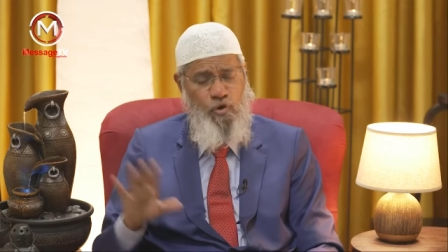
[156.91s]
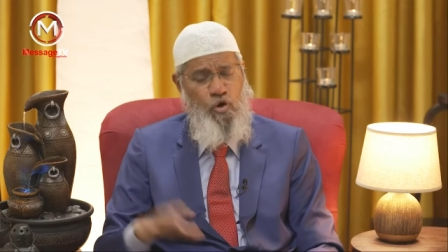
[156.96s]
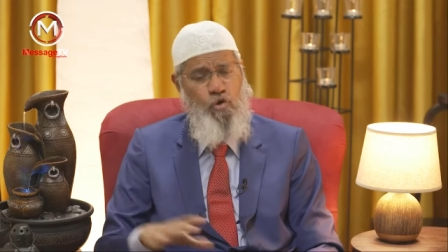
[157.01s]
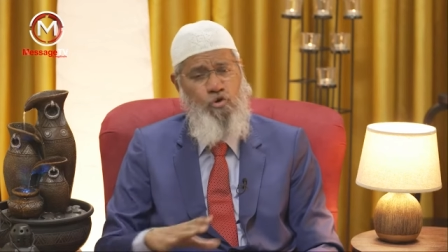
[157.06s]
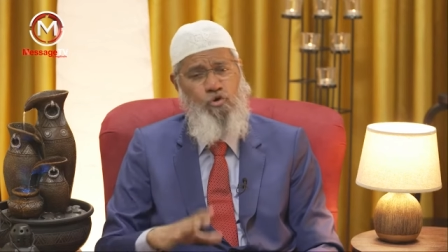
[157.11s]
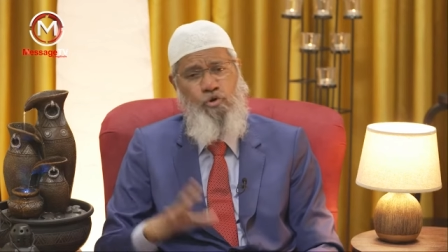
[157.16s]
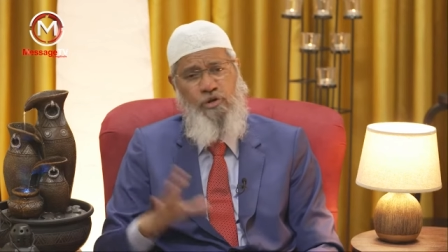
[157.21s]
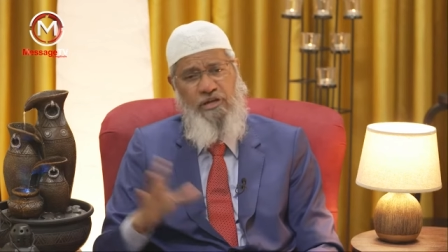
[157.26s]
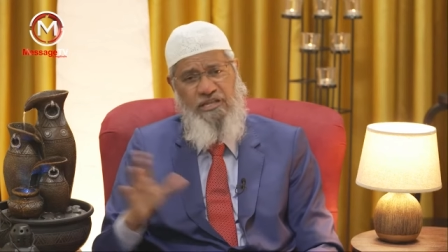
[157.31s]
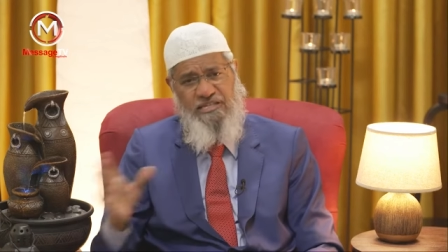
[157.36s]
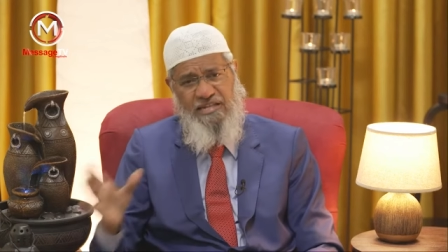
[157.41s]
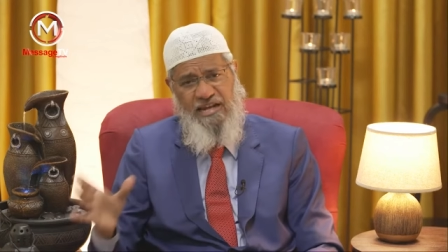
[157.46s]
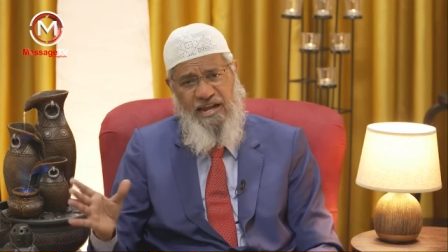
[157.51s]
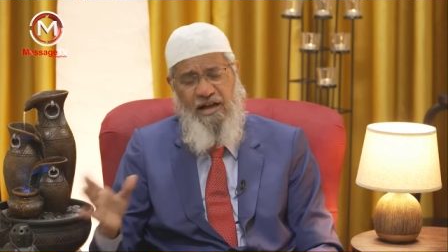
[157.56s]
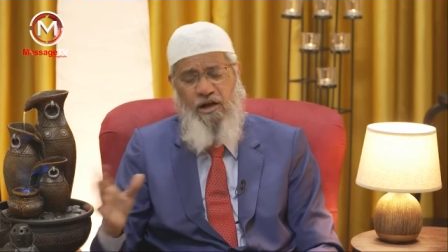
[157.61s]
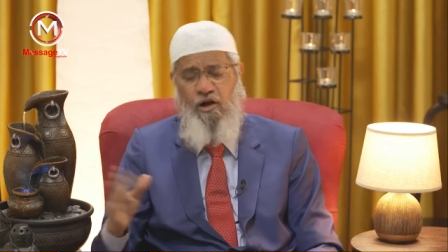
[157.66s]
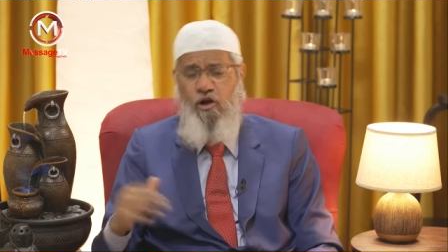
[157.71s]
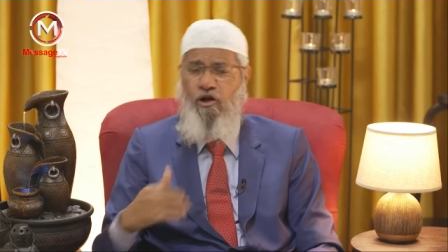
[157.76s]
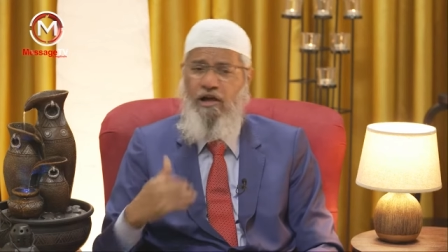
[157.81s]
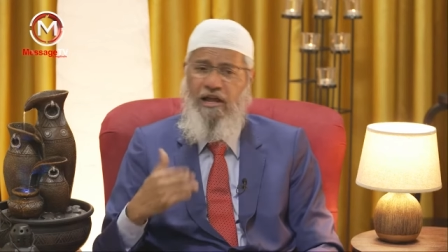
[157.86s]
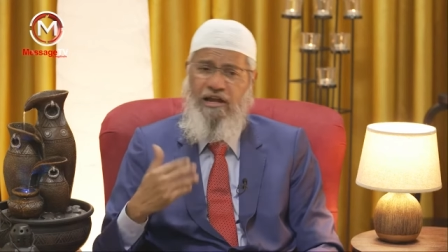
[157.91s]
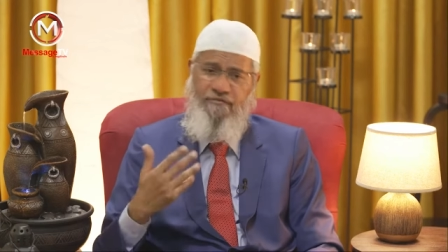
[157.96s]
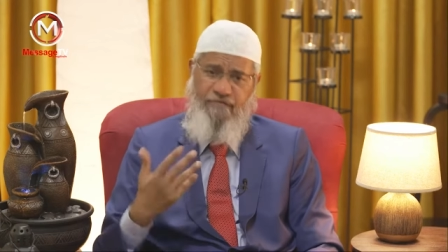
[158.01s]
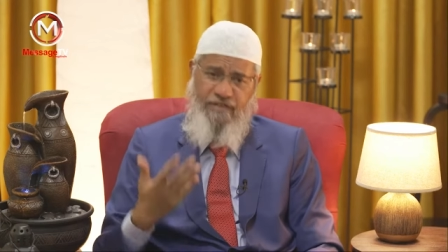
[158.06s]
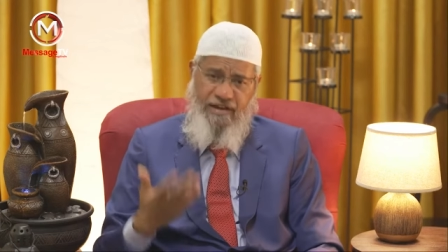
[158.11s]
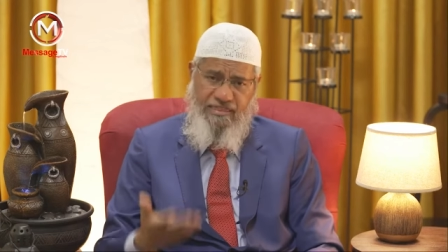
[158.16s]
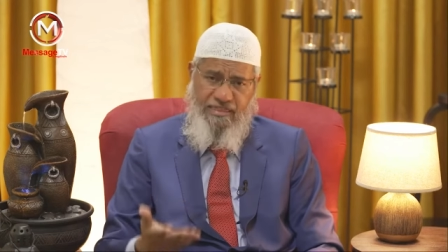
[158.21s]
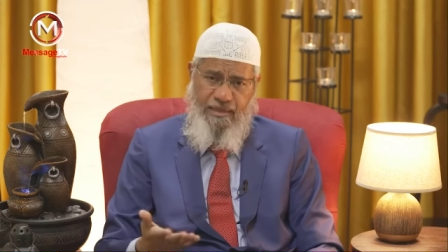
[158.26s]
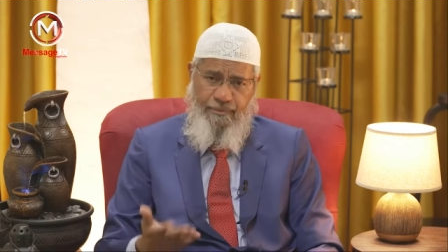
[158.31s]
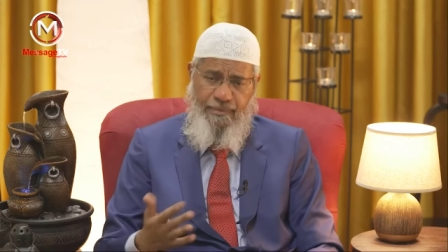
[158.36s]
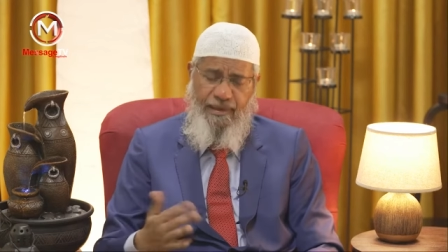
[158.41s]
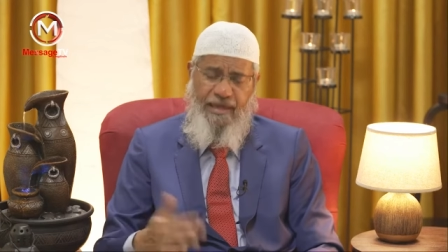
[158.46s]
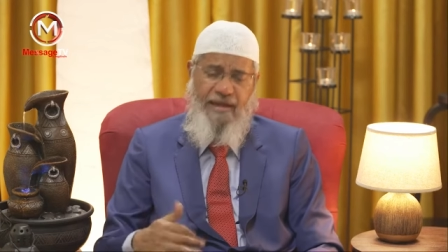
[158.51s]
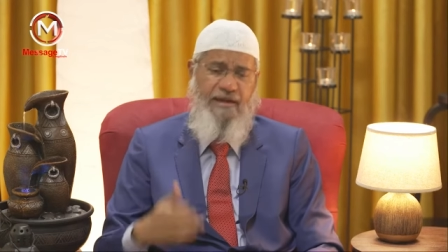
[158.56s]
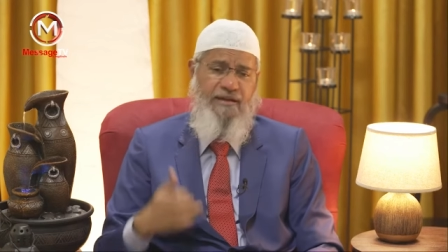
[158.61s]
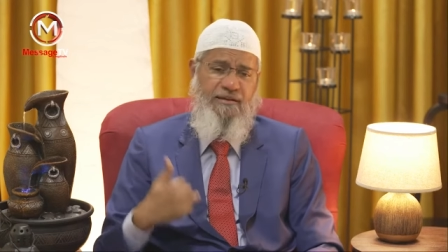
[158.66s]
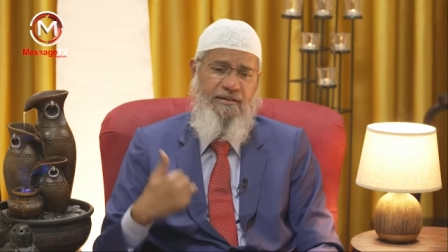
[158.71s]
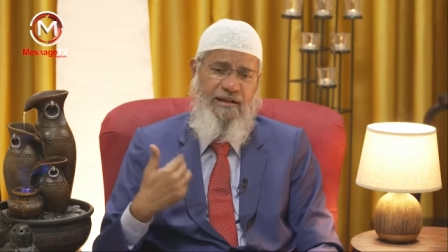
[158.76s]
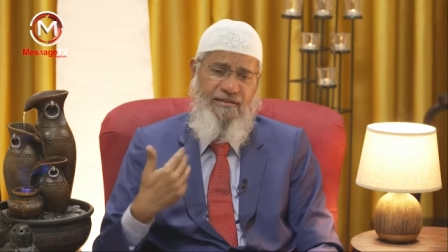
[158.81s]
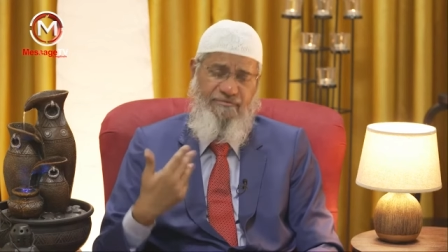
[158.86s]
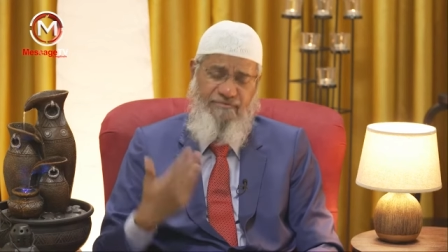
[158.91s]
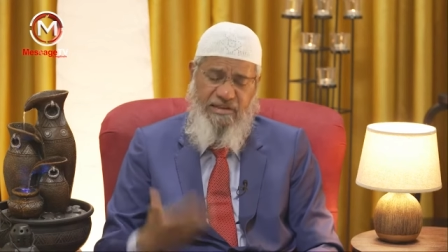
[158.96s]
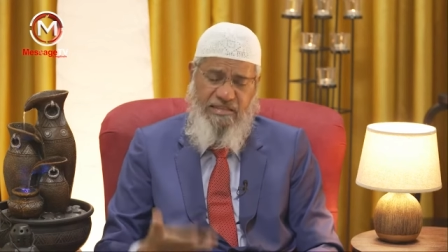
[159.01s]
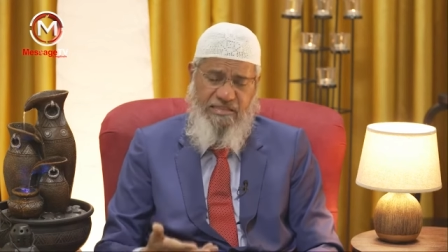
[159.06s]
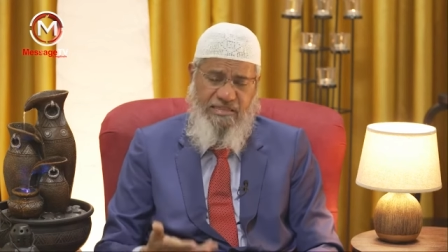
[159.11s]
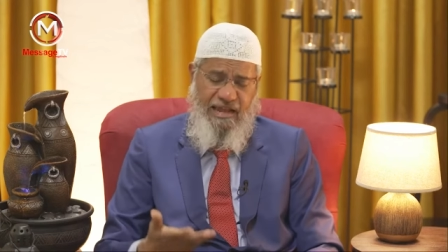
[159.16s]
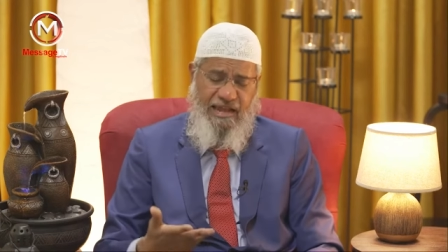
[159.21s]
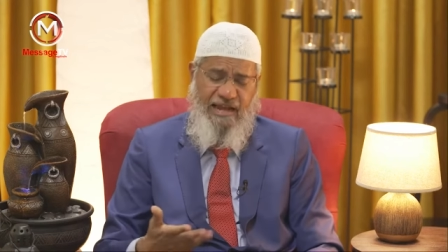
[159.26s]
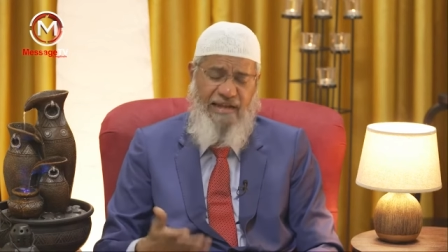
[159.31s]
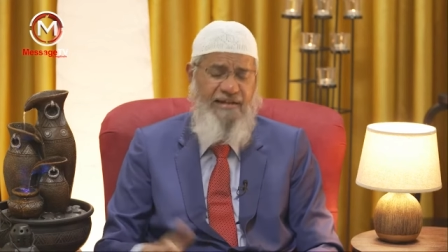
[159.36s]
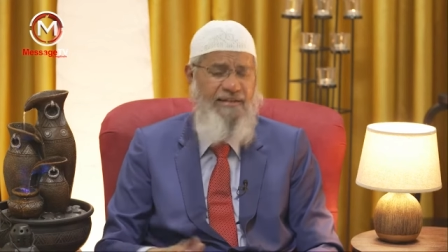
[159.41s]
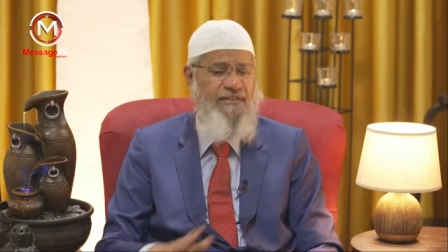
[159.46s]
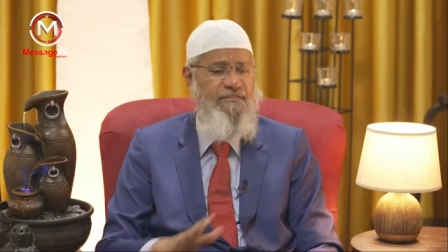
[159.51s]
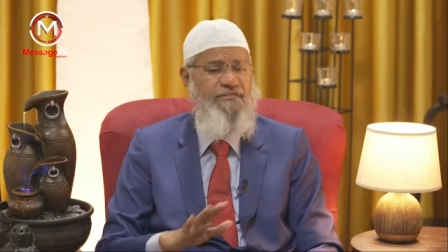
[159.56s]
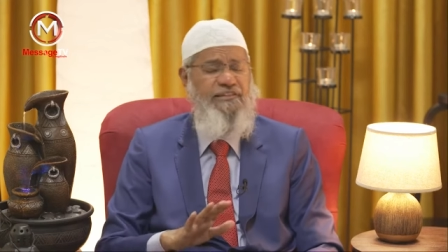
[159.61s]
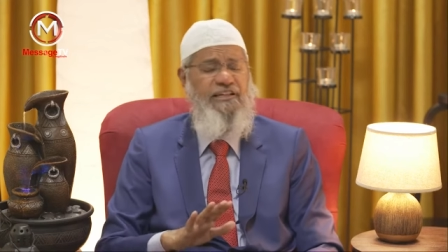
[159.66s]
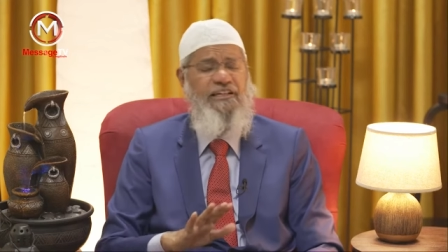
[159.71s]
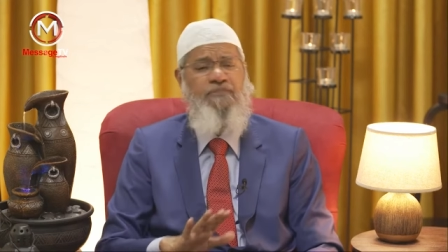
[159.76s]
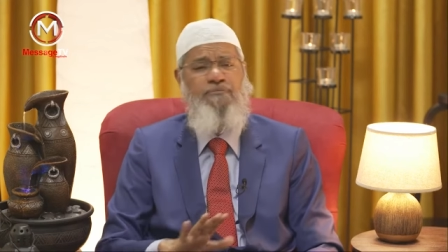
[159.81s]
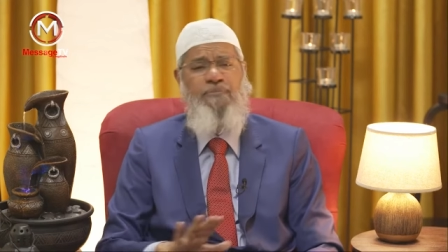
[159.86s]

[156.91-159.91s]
or do hijrah, or convince their parent, convince their relatives, it's